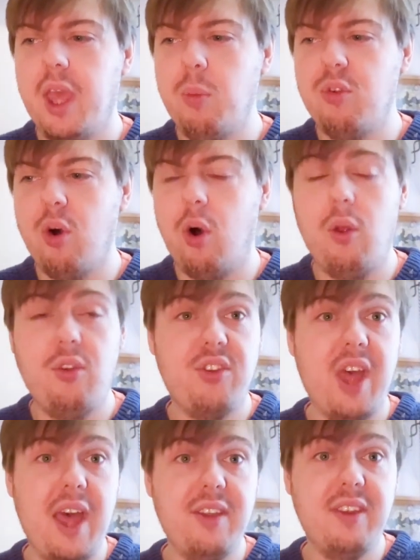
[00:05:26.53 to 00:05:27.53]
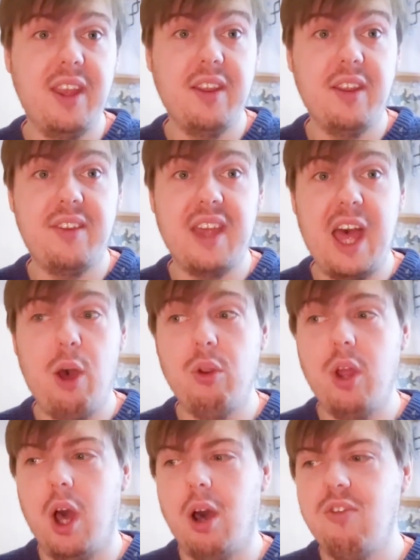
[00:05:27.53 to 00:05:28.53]
it was all set in the
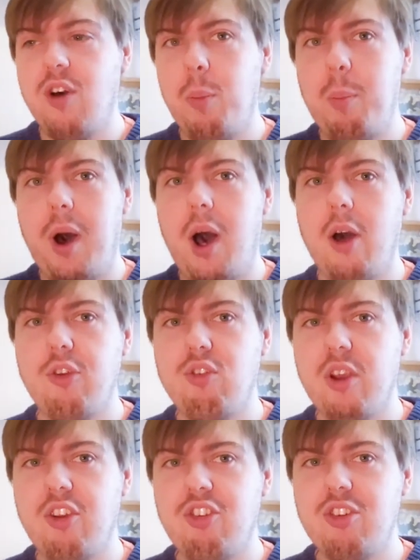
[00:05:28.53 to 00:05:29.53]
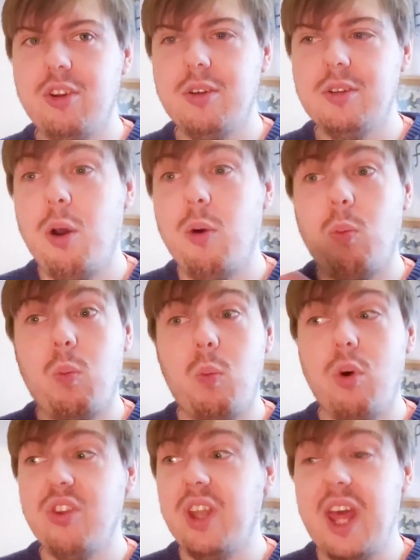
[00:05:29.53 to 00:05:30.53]
town of Partridge. There
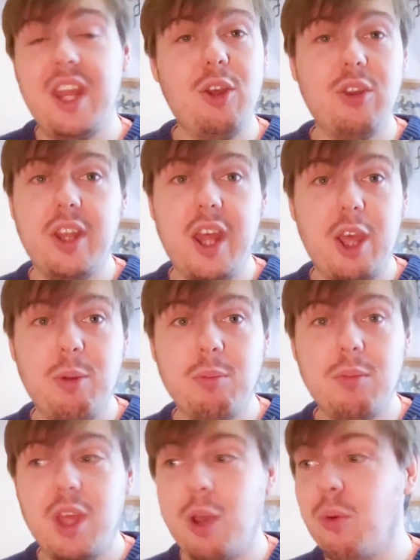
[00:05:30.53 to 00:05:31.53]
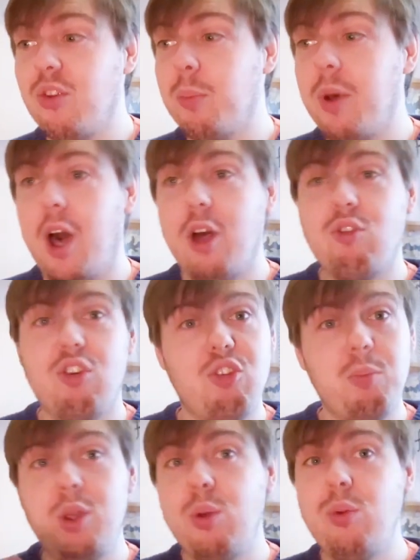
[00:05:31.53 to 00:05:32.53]
wasn't any other name. It wasn't
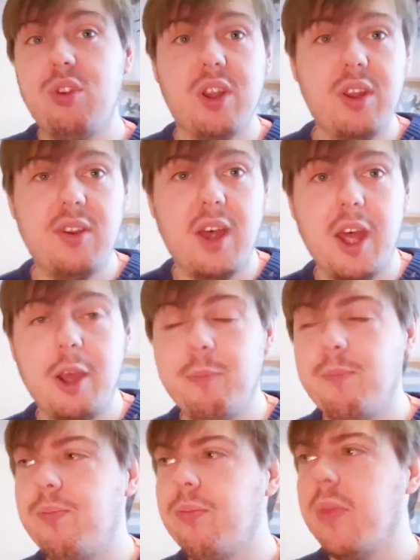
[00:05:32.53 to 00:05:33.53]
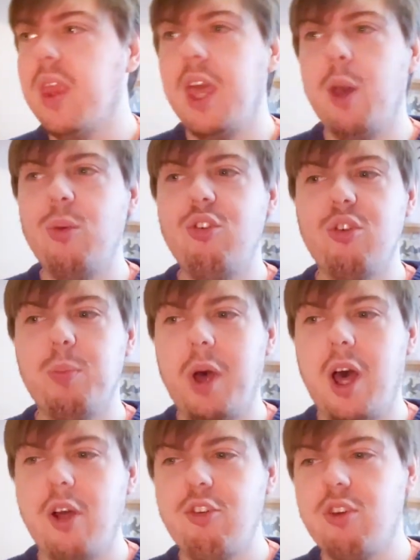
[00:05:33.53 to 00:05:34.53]
Partridge Muse at the time. It was just
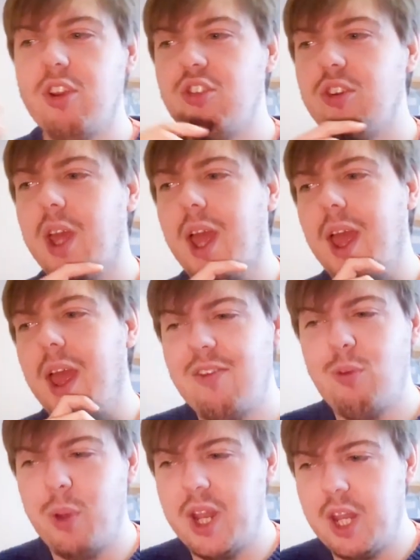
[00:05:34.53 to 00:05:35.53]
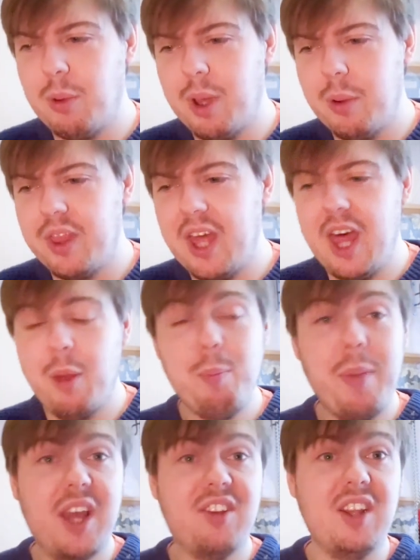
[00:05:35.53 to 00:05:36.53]
Partridge. Never went anywhere with that.
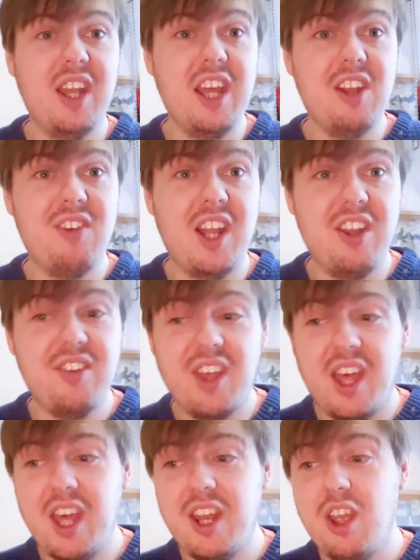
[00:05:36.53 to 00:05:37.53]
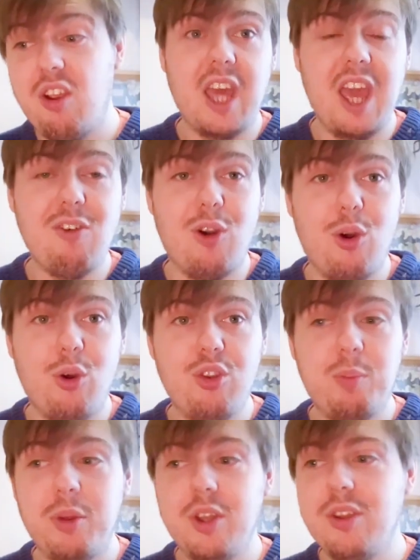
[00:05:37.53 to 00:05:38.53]
Magdalena Valentine gave her a
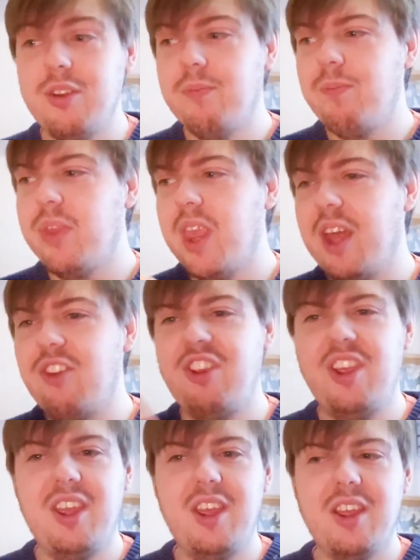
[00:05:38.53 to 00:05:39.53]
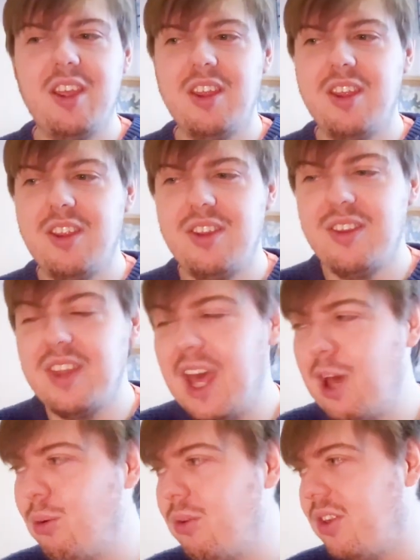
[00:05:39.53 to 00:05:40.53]
husband, and she is
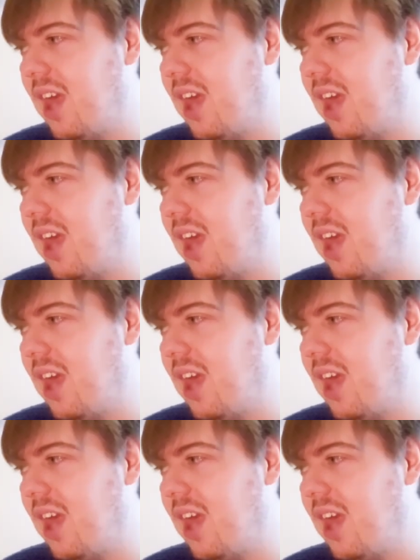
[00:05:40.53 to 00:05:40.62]
now